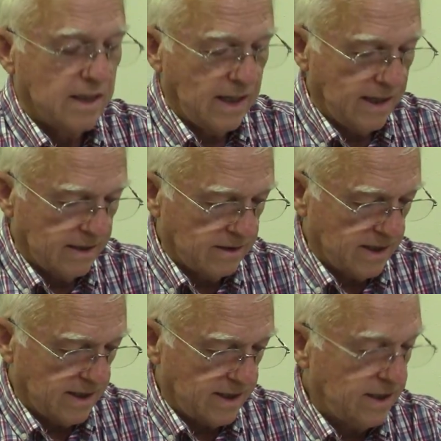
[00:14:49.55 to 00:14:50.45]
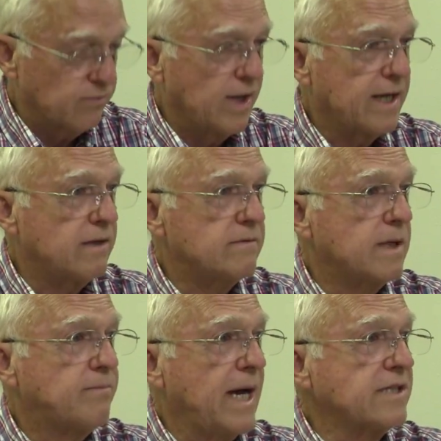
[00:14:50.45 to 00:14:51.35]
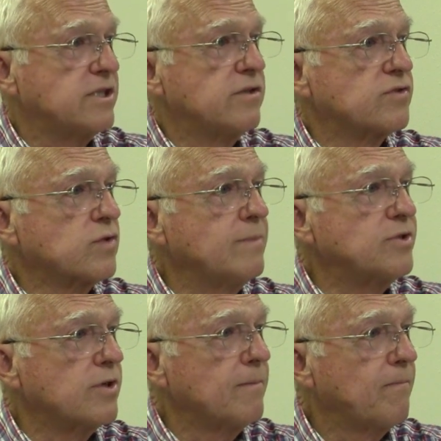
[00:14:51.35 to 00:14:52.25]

and uh, he read a, a, passage of scripture